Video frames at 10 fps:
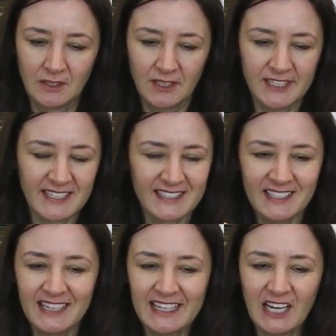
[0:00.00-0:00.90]
It
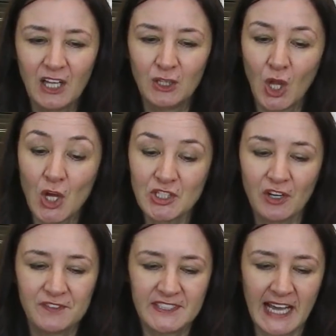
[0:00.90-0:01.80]
doesn't need a lot
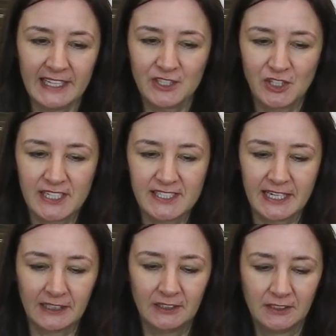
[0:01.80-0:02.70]
of salad
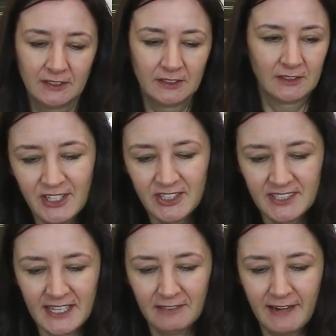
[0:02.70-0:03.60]
dressing. Toss
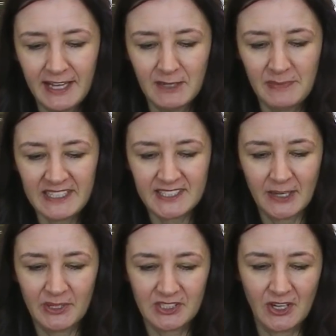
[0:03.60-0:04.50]
that around a bit
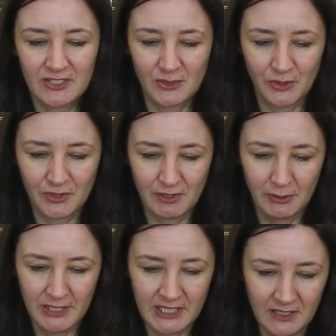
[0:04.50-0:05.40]
so it goes all
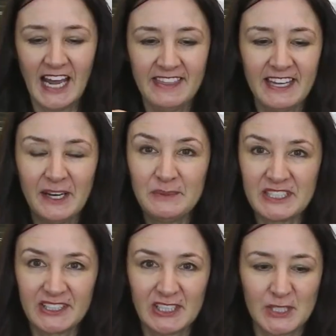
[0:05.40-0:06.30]
through it. And then I'm
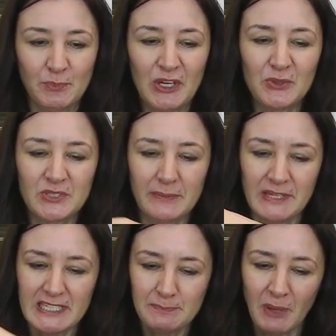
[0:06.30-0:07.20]
just going to sprinkle some of
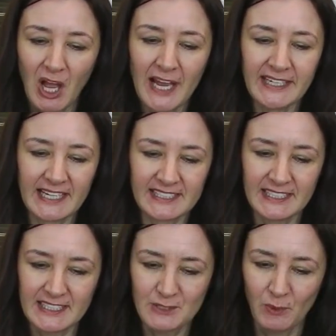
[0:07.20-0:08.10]
these pine nuts
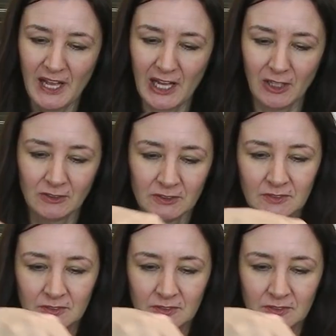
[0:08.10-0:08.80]
in as well.